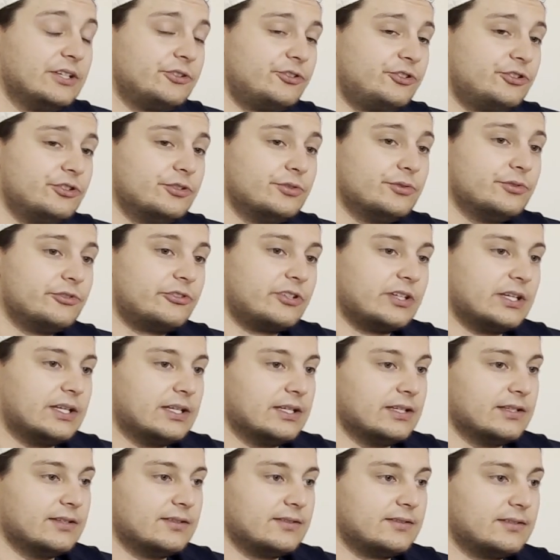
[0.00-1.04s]
issues
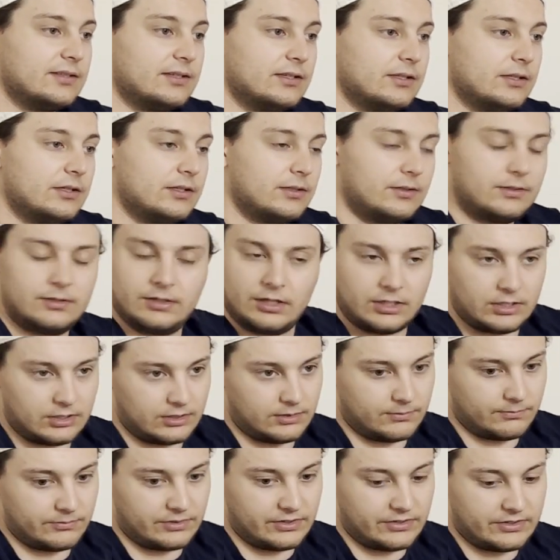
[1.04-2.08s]
is
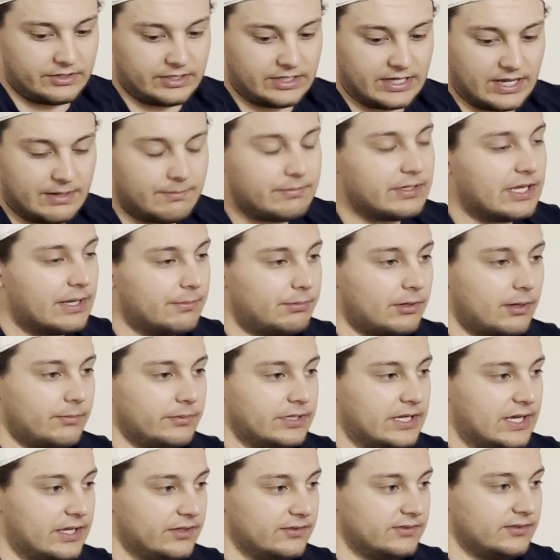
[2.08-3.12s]
the NBA
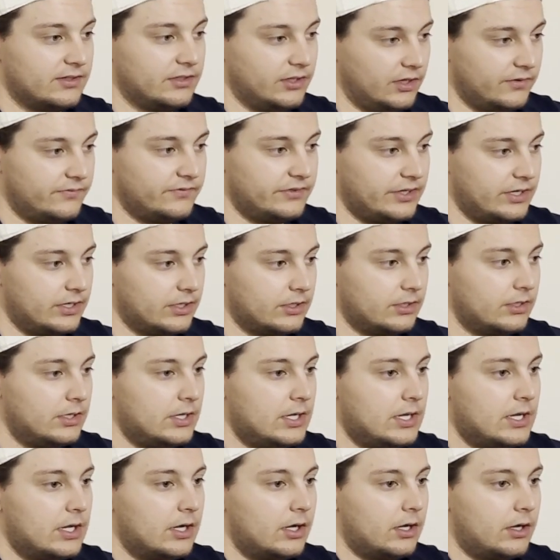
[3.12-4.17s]
probably has enough data,
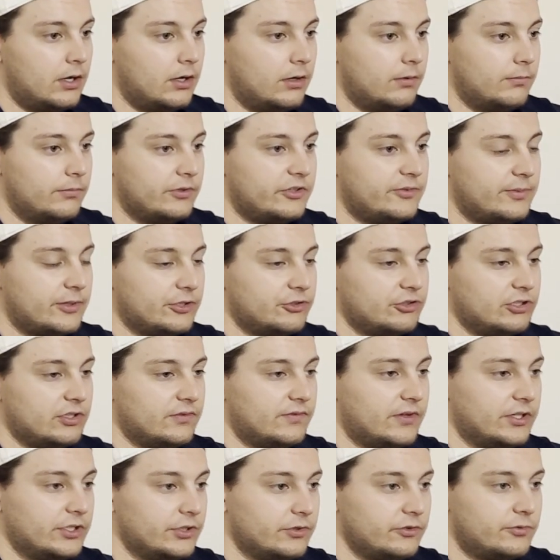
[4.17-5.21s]
especially
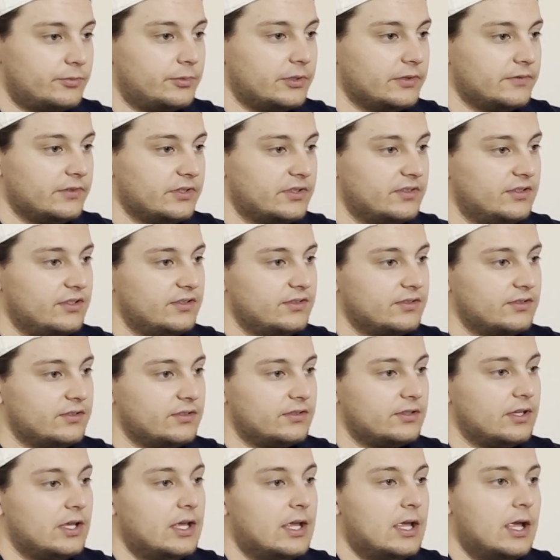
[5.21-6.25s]
if I use previous
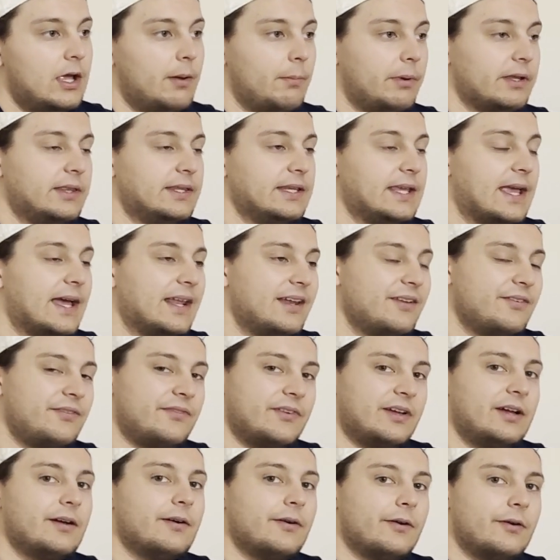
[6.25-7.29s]
seasons, but the
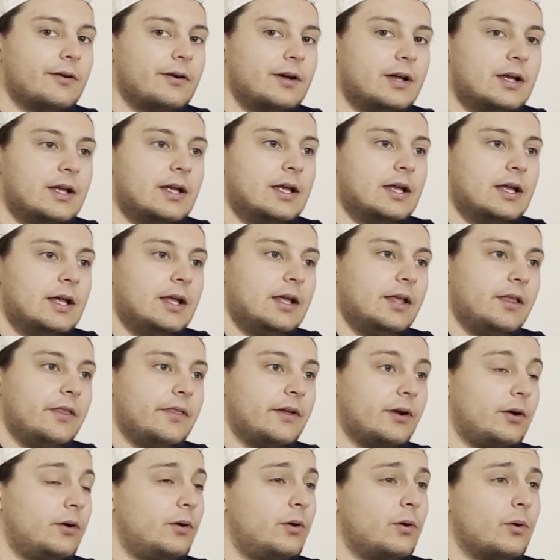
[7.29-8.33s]
NFL,
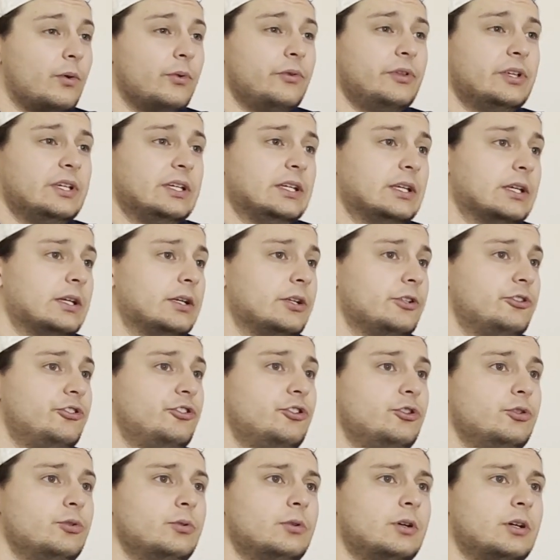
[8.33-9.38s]
there are only
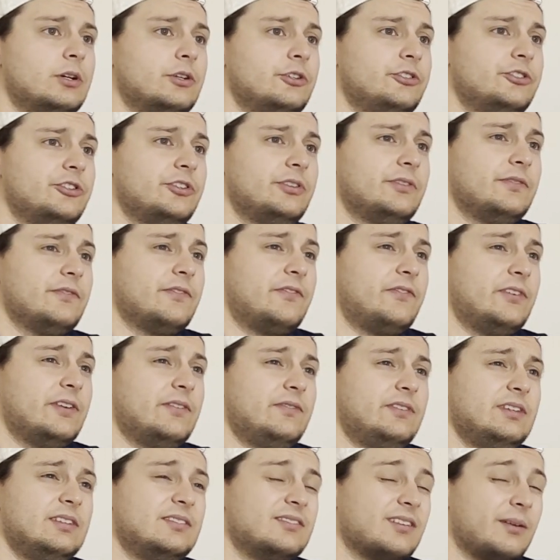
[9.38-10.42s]

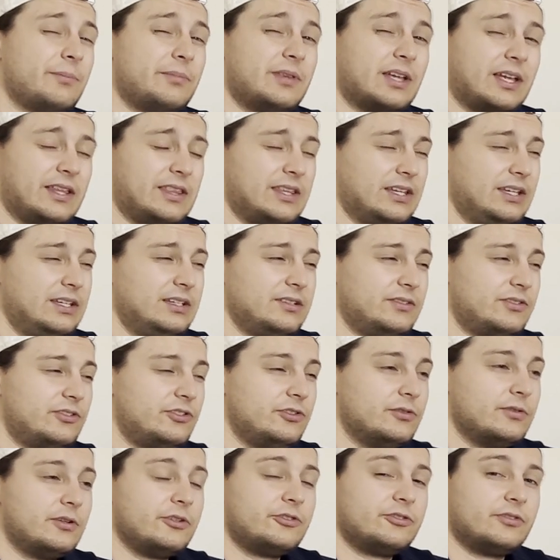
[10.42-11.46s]
250 something. I think it's
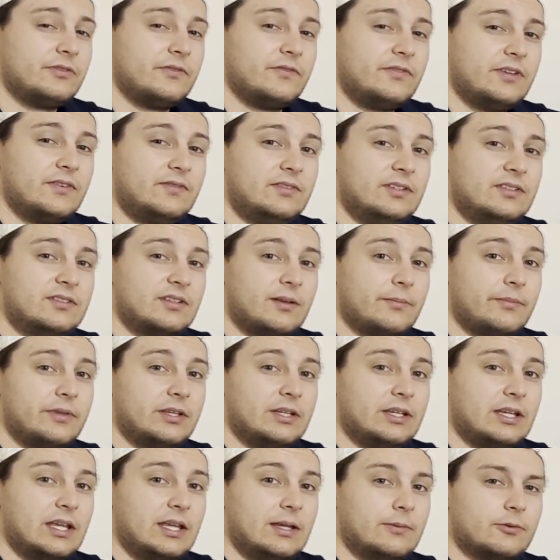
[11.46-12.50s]
250
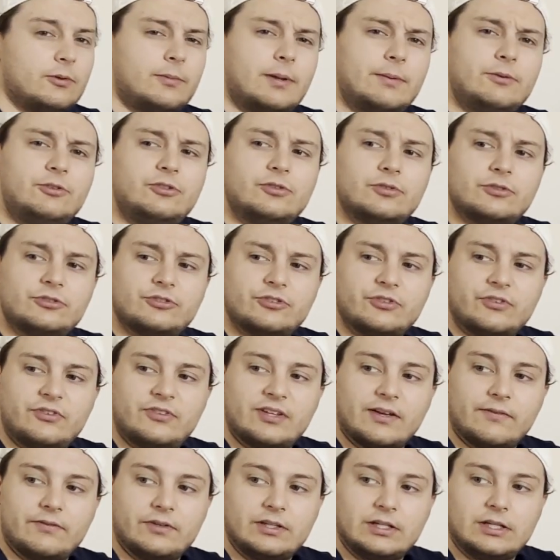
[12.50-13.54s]
something games, or maybe
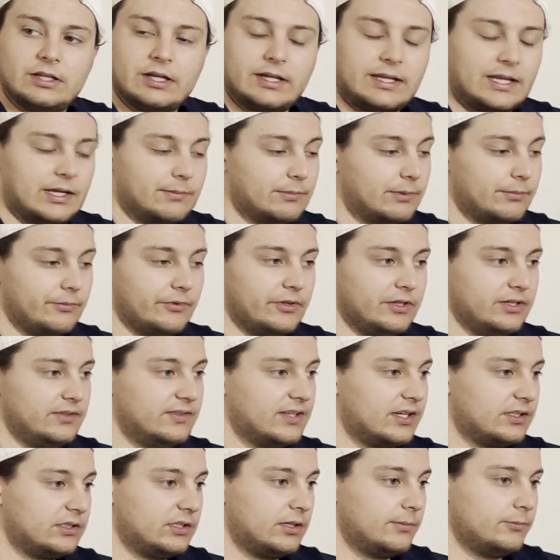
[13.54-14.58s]
270. I can't remember the
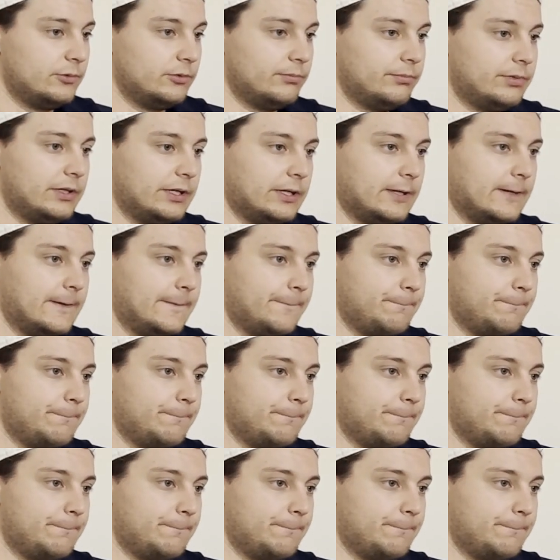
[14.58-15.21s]
exact number, but